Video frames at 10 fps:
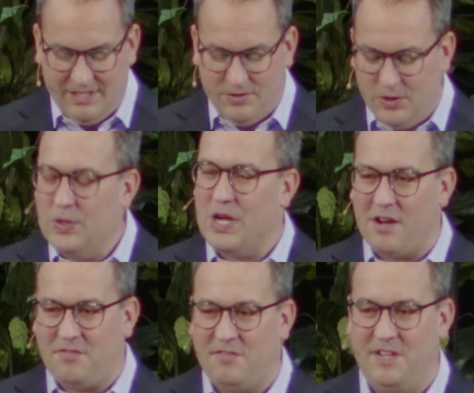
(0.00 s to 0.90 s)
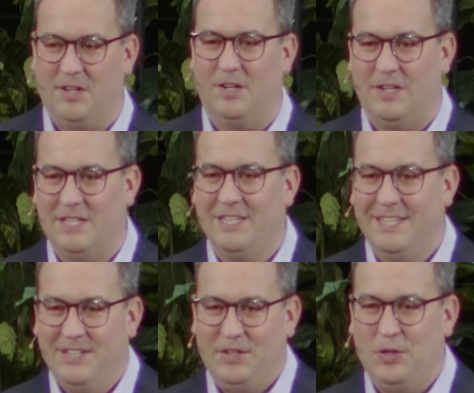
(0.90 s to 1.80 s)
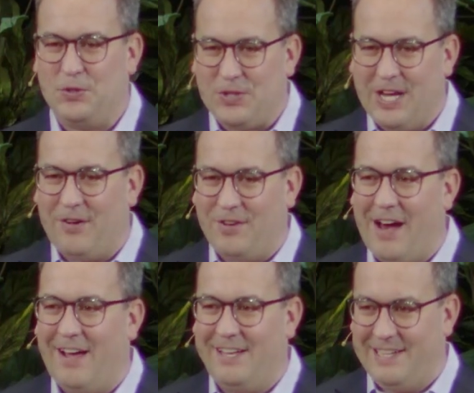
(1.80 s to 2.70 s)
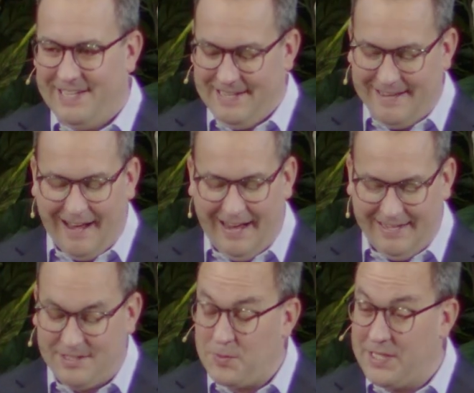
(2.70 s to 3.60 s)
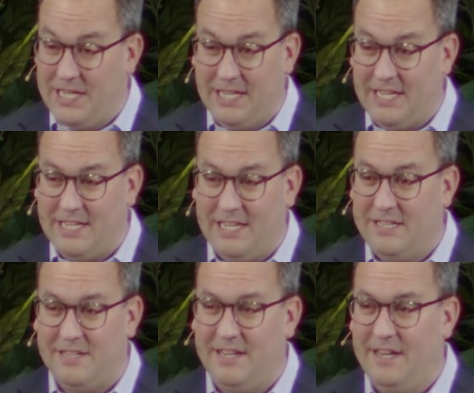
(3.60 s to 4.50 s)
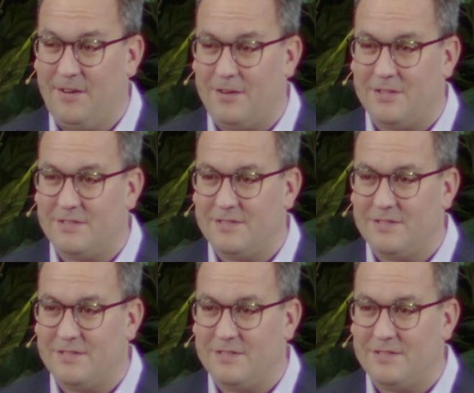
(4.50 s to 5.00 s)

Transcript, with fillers: Do not fear, you shall not die. That's what Gideon needed to hear.